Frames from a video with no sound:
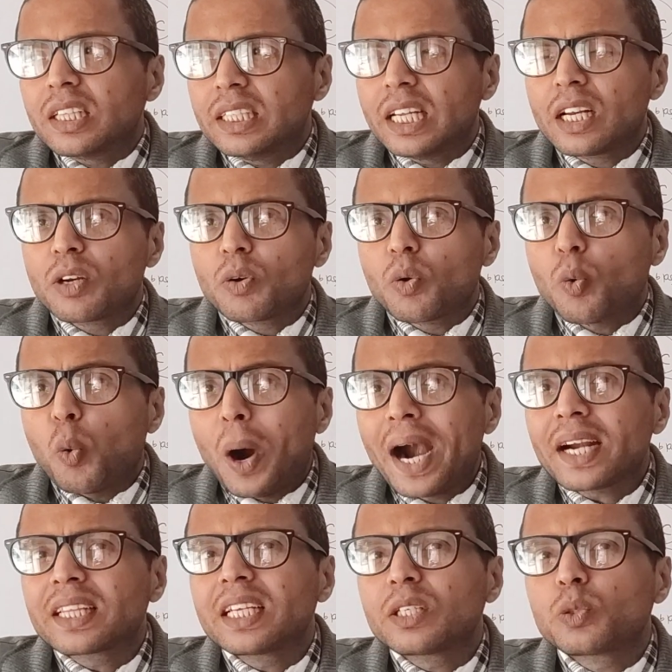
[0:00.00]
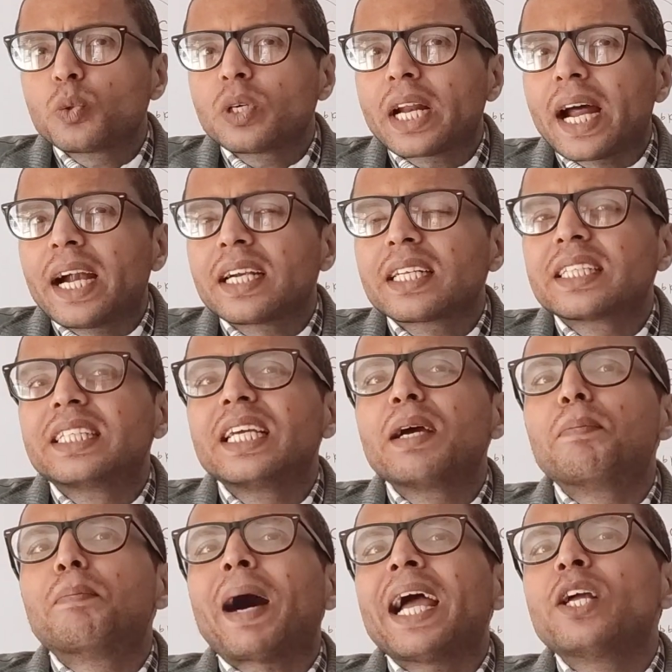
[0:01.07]
then what they do, that
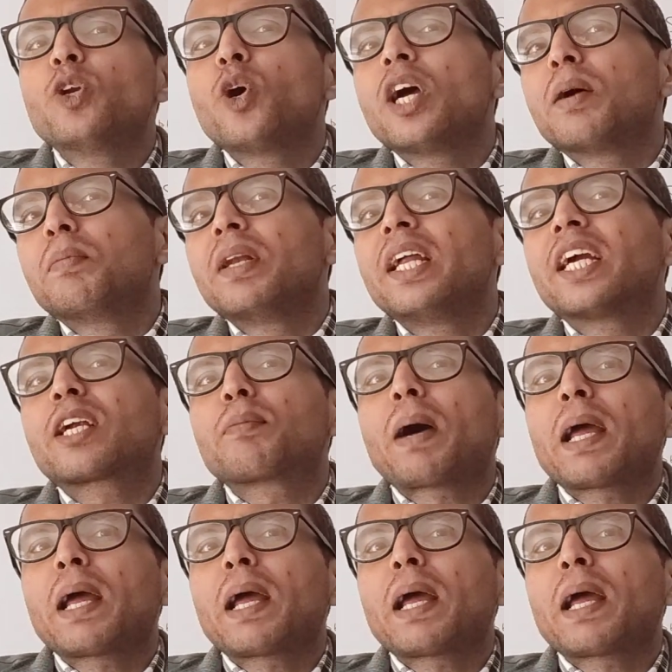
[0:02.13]
they myeloablate